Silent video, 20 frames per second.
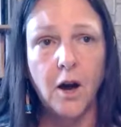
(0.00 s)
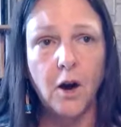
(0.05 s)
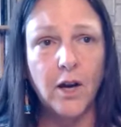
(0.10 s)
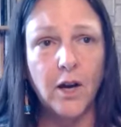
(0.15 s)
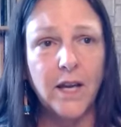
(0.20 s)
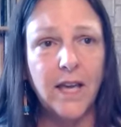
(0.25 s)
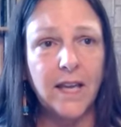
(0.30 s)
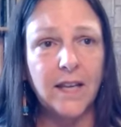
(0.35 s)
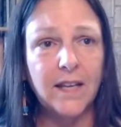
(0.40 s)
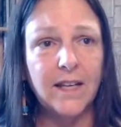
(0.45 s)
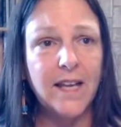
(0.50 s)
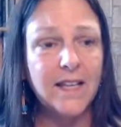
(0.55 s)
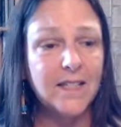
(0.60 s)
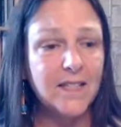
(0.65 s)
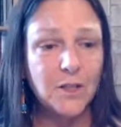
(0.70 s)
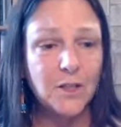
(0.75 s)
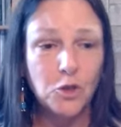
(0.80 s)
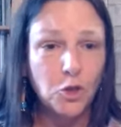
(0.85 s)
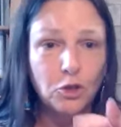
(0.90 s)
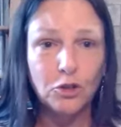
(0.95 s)
Okay,
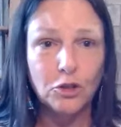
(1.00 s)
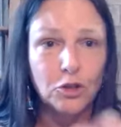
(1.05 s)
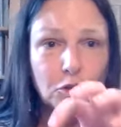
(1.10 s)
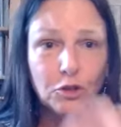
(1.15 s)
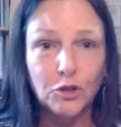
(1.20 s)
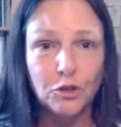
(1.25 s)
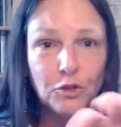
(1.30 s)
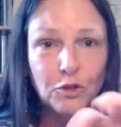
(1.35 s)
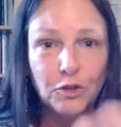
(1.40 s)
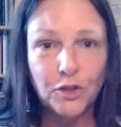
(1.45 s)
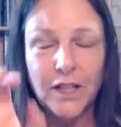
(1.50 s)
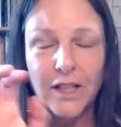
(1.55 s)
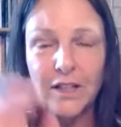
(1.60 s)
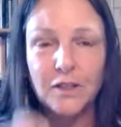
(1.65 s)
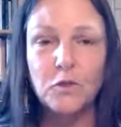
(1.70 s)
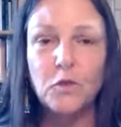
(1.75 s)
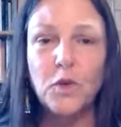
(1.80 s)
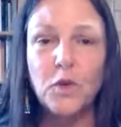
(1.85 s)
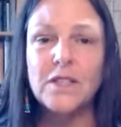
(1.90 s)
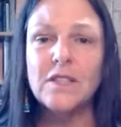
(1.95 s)
let's Google
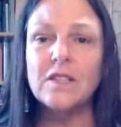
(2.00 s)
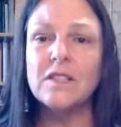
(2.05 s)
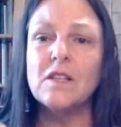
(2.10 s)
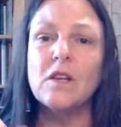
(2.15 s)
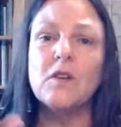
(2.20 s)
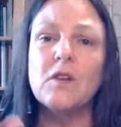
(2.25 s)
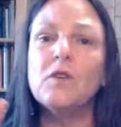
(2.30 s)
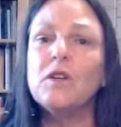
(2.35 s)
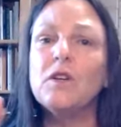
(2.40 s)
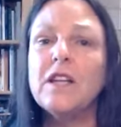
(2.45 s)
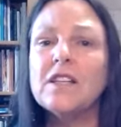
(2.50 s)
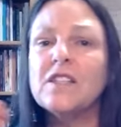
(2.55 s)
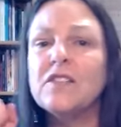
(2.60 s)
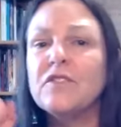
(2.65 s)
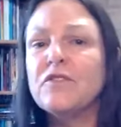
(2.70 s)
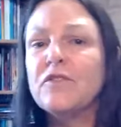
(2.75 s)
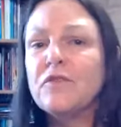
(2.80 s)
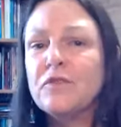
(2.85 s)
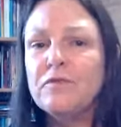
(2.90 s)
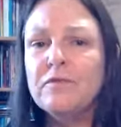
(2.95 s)
and
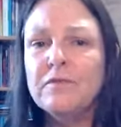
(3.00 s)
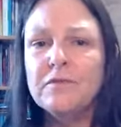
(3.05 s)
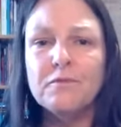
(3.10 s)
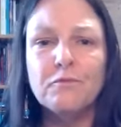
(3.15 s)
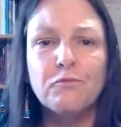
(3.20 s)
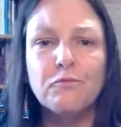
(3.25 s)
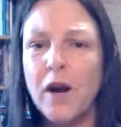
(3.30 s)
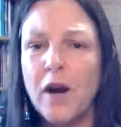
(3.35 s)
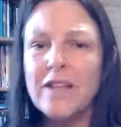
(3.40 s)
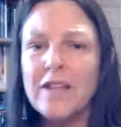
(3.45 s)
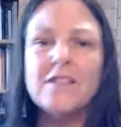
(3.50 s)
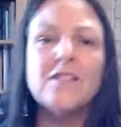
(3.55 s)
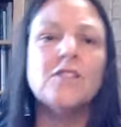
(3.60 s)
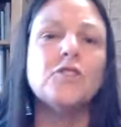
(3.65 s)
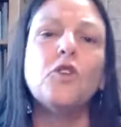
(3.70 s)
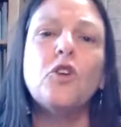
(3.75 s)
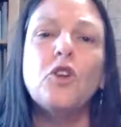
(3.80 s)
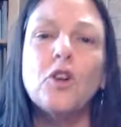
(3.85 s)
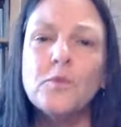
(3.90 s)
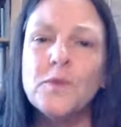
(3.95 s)
let's
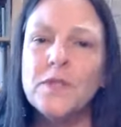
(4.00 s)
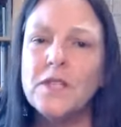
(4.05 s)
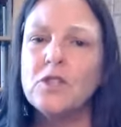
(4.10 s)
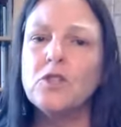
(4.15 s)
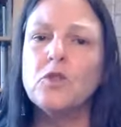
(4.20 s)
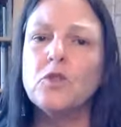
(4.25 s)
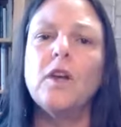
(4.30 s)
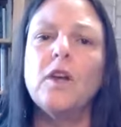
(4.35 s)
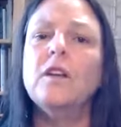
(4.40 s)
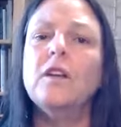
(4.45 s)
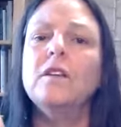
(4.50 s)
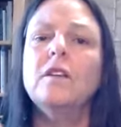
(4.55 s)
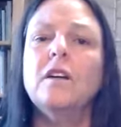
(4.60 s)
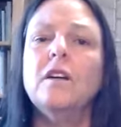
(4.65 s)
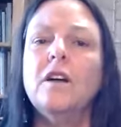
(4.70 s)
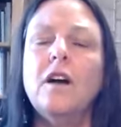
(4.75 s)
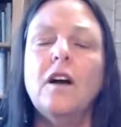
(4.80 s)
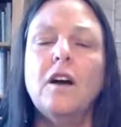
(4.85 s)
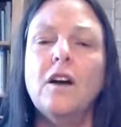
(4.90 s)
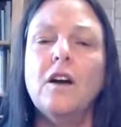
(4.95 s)
brainstorm situate
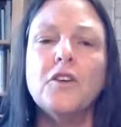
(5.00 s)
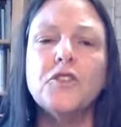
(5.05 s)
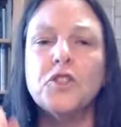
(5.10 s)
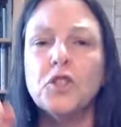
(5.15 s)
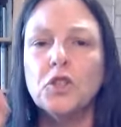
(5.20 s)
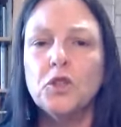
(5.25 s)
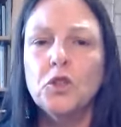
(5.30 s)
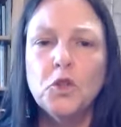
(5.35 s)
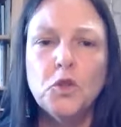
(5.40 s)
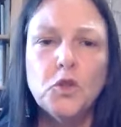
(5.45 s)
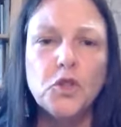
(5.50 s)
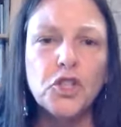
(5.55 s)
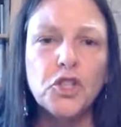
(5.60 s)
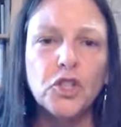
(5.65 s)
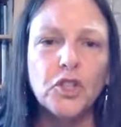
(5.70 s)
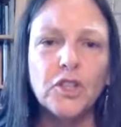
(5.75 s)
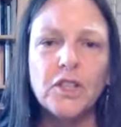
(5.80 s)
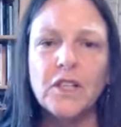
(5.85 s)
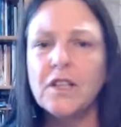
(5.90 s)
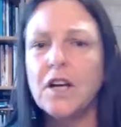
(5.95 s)
a
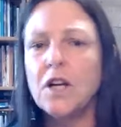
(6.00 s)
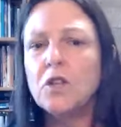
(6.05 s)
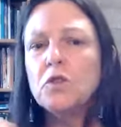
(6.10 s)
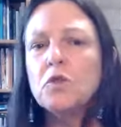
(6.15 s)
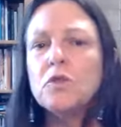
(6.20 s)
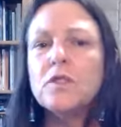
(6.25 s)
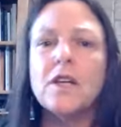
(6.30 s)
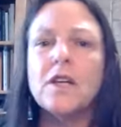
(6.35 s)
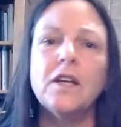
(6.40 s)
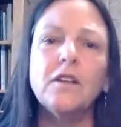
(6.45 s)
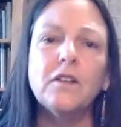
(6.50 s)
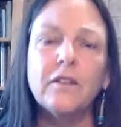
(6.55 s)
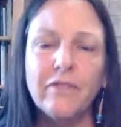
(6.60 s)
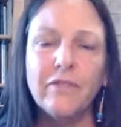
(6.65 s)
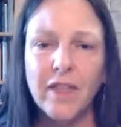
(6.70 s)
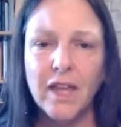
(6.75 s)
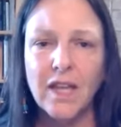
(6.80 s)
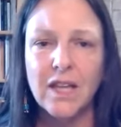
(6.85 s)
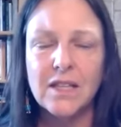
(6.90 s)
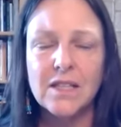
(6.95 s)
solution and all those kind of
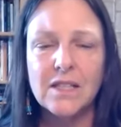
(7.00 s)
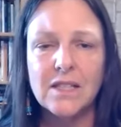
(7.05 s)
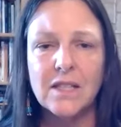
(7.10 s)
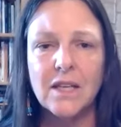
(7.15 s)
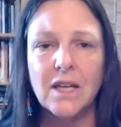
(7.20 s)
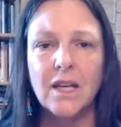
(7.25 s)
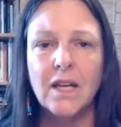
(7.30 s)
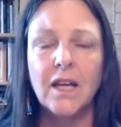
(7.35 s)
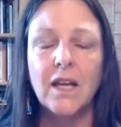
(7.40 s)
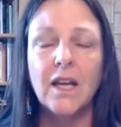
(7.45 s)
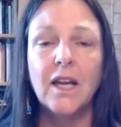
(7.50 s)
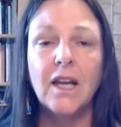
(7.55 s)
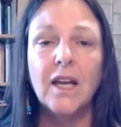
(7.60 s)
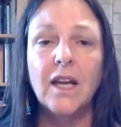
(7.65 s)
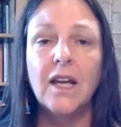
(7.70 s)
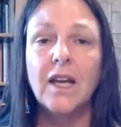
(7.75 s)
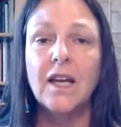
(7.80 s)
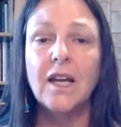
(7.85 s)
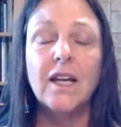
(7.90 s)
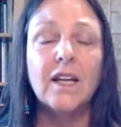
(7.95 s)
things.
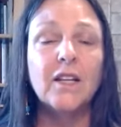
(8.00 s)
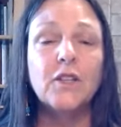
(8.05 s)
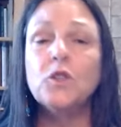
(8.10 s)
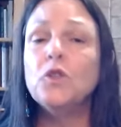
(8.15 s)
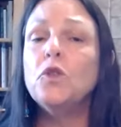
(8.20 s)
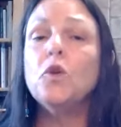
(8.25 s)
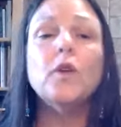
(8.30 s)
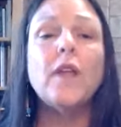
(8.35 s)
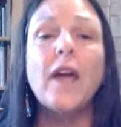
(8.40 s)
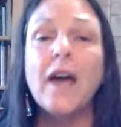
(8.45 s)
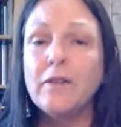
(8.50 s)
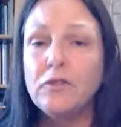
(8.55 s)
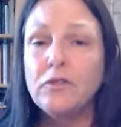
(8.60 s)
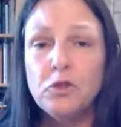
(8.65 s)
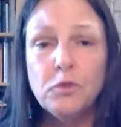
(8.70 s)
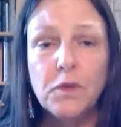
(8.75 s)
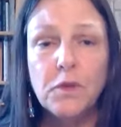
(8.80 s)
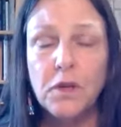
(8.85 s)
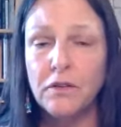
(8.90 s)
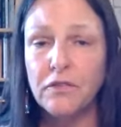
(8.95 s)
You don't have
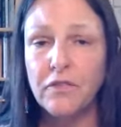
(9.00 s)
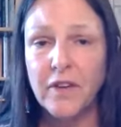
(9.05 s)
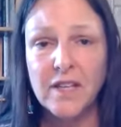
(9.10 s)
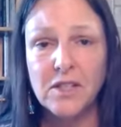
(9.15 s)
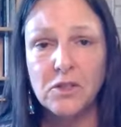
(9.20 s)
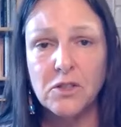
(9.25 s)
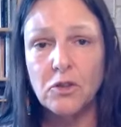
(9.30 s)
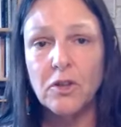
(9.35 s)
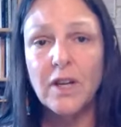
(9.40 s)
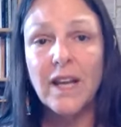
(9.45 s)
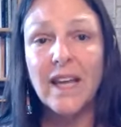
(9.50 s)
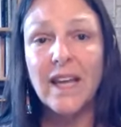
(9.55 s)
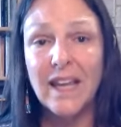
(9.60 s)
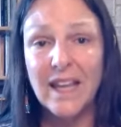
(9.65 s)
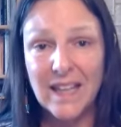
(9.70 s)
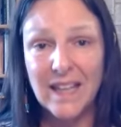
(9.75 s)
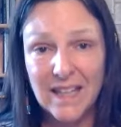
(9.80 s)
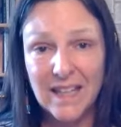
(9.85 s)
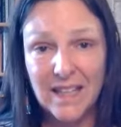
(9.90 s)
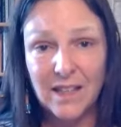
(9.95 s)
to be a fixer
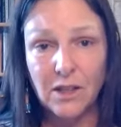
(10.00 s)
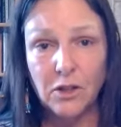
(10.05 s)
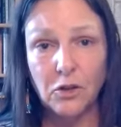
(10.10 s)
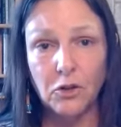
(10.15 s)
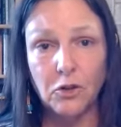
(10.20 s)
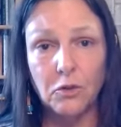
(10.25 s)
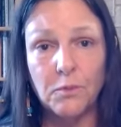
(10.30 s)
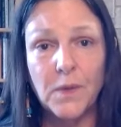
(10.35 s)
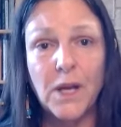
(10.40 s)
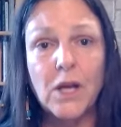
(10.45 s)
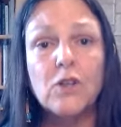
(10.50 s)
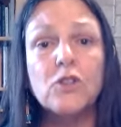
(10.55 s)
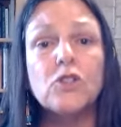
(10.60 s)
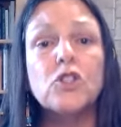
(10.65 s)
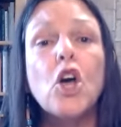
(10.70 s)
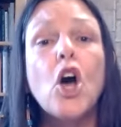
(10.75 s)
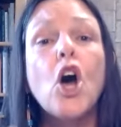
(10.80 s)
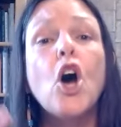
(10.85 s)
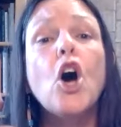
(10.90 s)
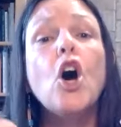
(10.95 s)
either,
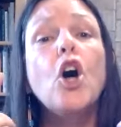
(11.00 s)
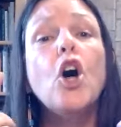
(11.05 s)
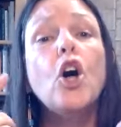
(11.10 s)
because